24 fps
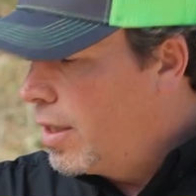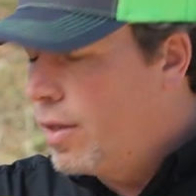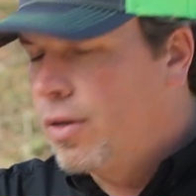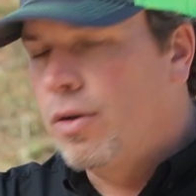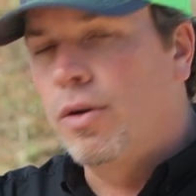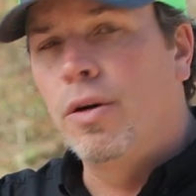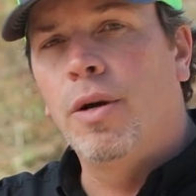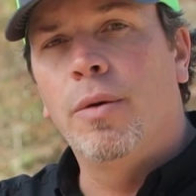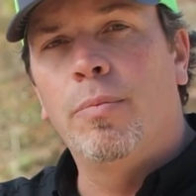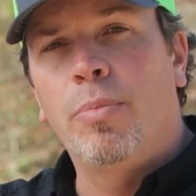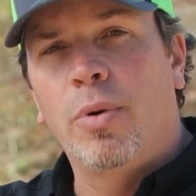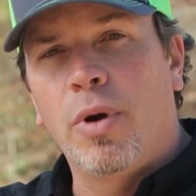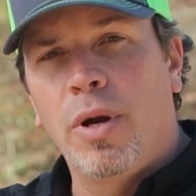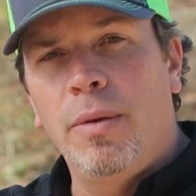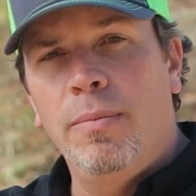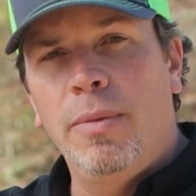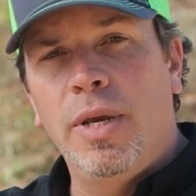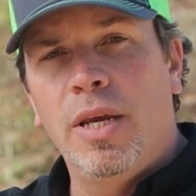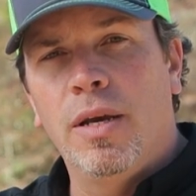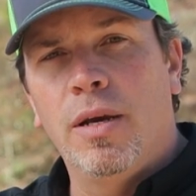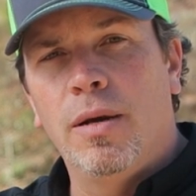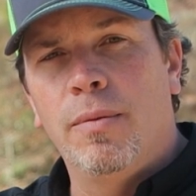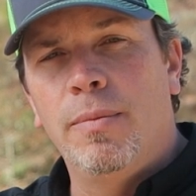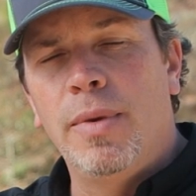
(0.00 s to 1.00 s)
Endurant
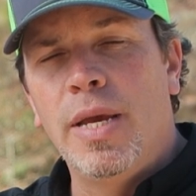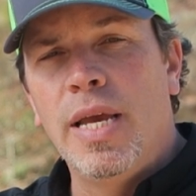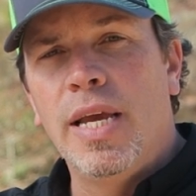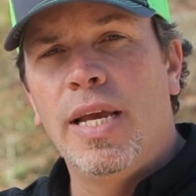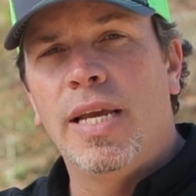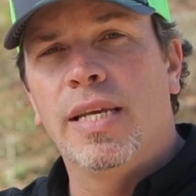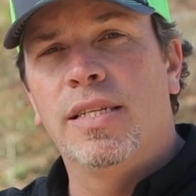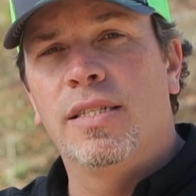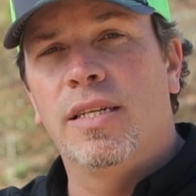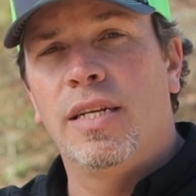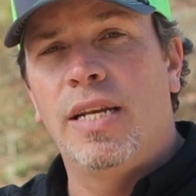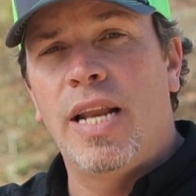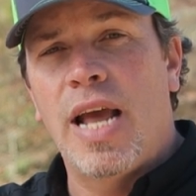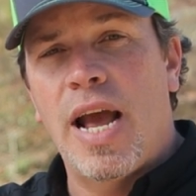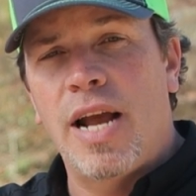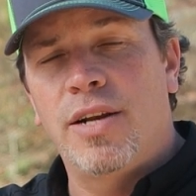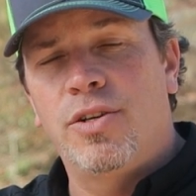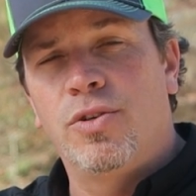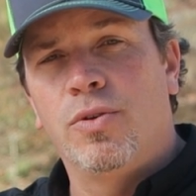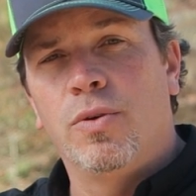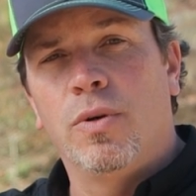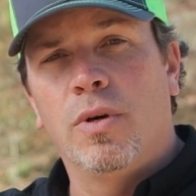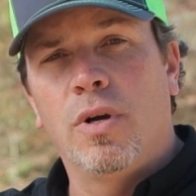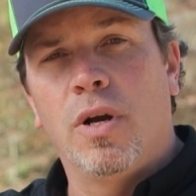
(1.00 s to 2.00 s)
Premium is a
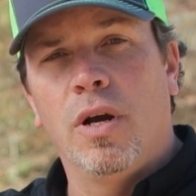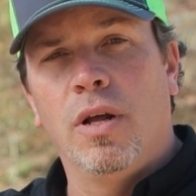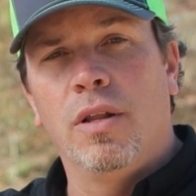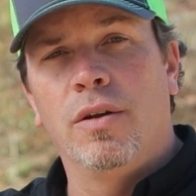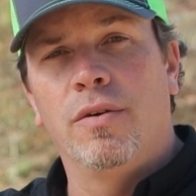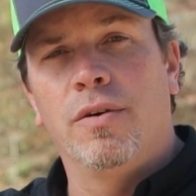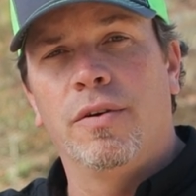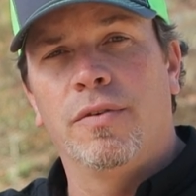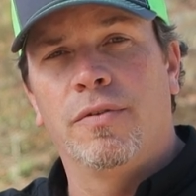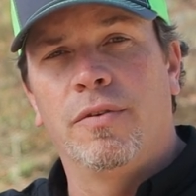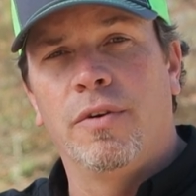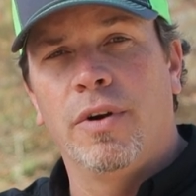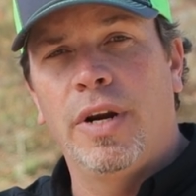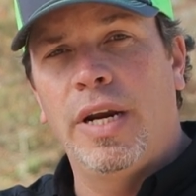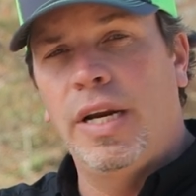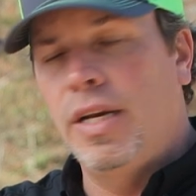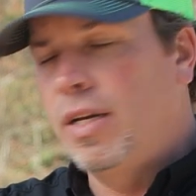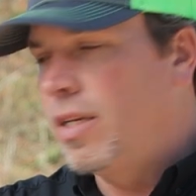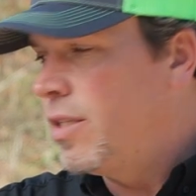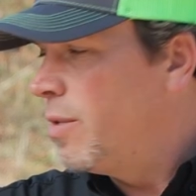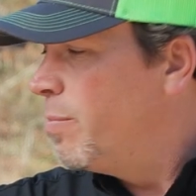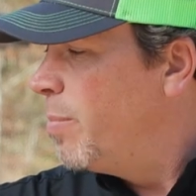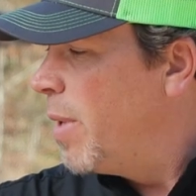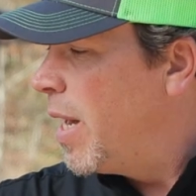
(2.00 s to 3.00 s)
natural color of
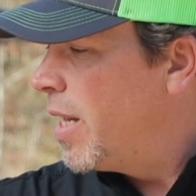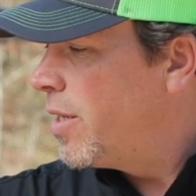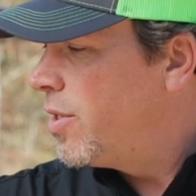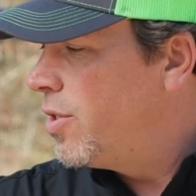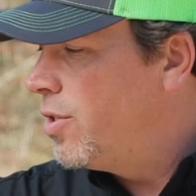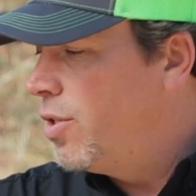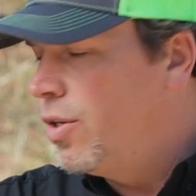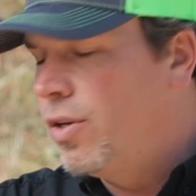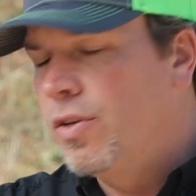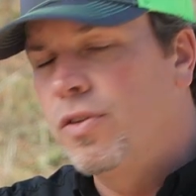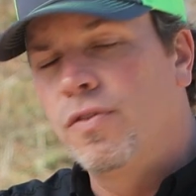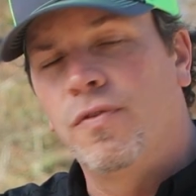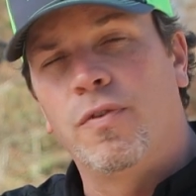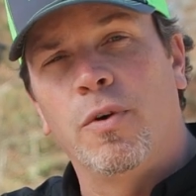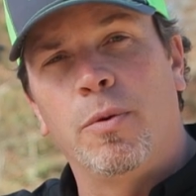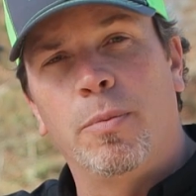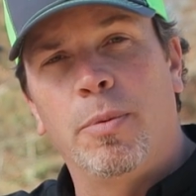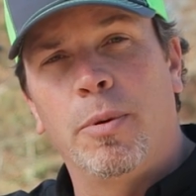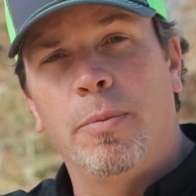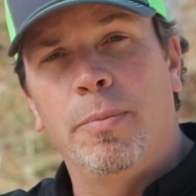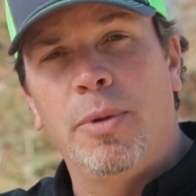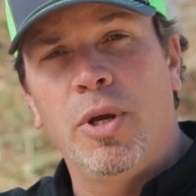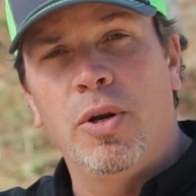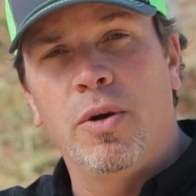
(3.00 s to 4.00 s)
green. It's best used for
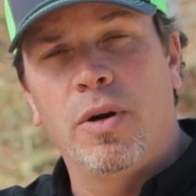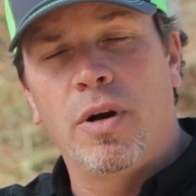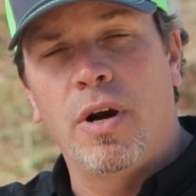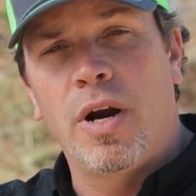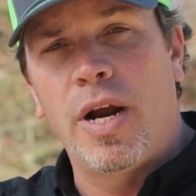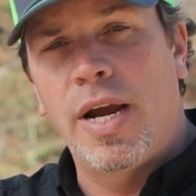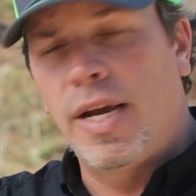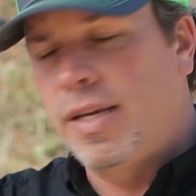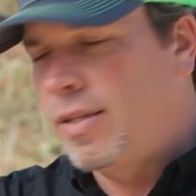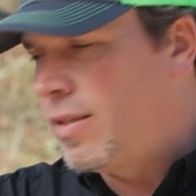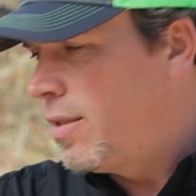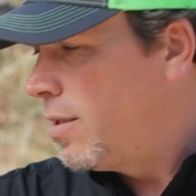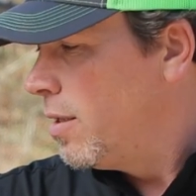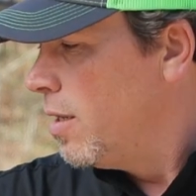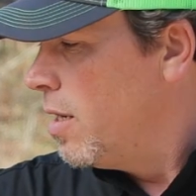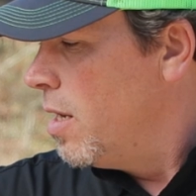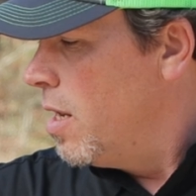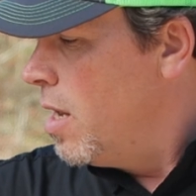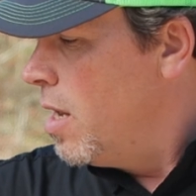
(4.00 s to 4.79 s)
Bermuda grass.